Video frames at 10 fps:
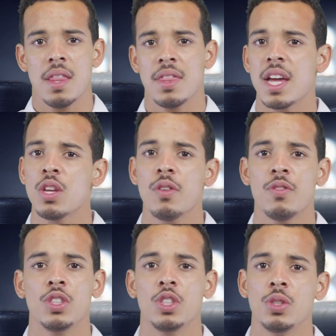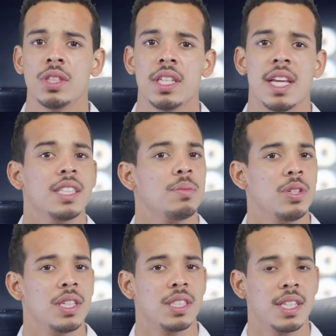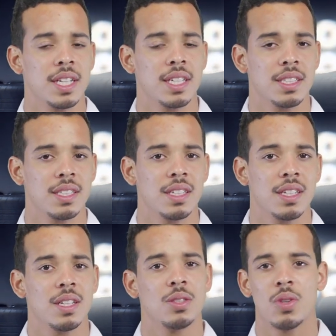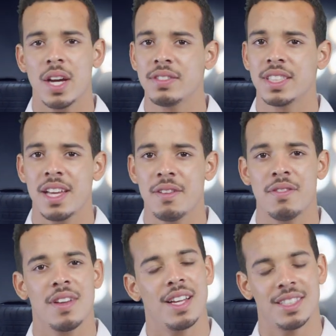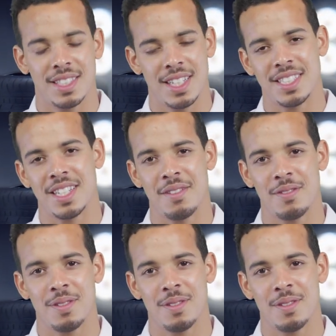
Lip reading: Thank you for choosing Yas Marina Circuit. Drive safe and stay safe.